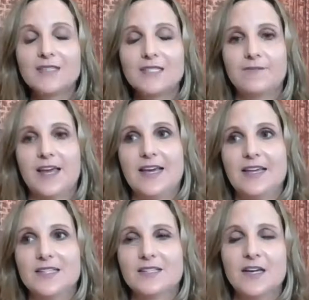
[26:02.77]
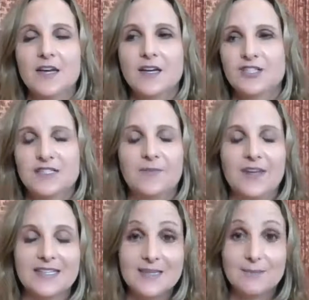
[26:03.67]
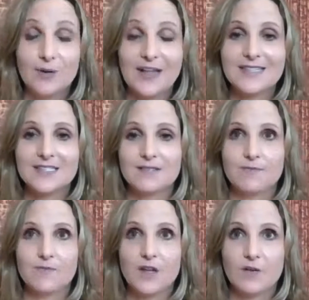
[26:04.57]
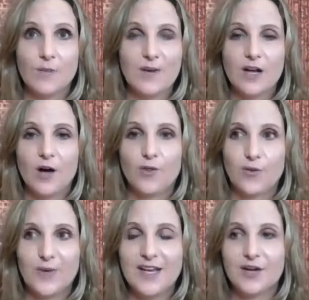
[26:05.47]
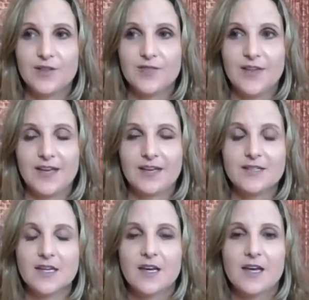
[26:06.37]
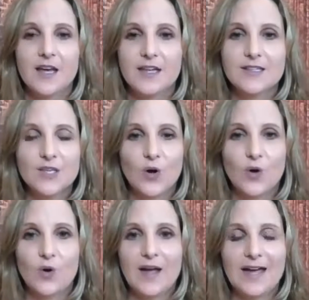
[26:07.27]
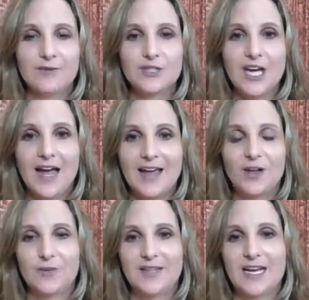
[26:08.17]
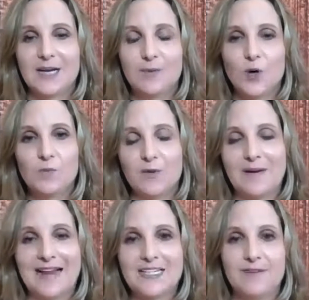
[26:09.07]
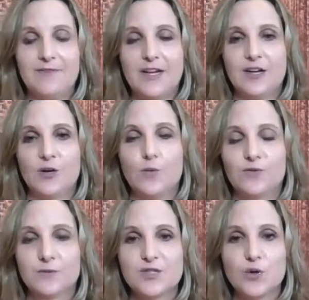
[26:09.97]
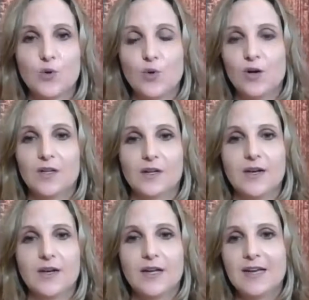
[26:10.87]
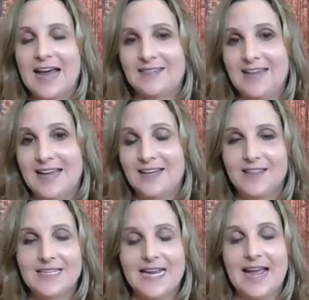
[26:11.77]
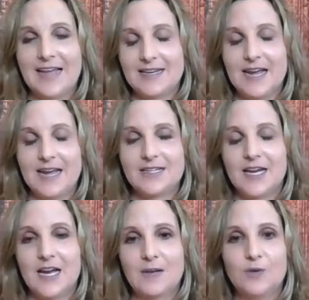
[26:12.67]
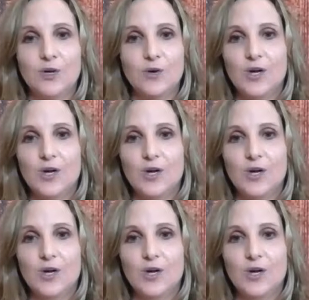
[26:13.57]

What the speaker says: positive things, is something as simple as what we call 3 good things. And so have your child, when they come home from an activity or home from school or at the end of the day at nighttime,